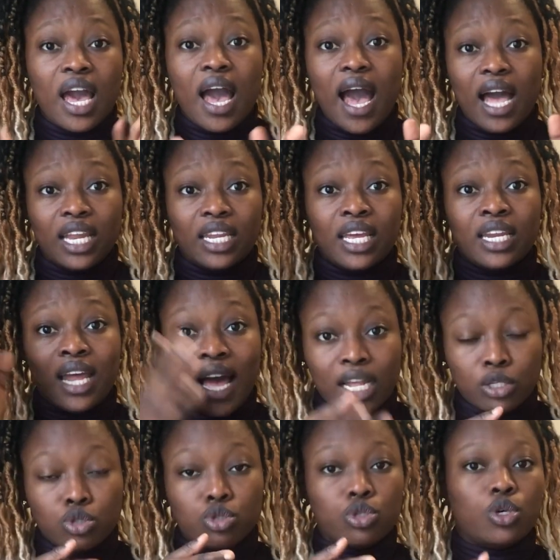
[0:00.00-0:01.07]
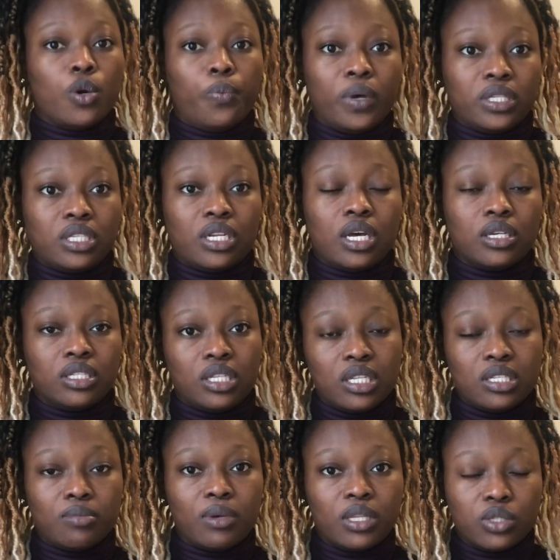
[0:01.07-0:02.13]
and then add to your personal
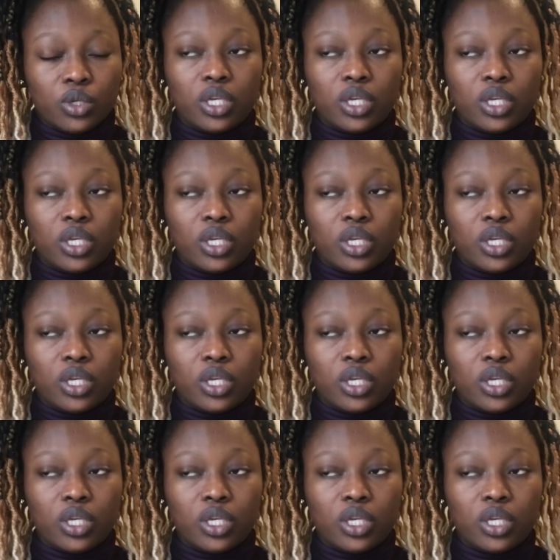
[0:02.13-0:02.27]
statement.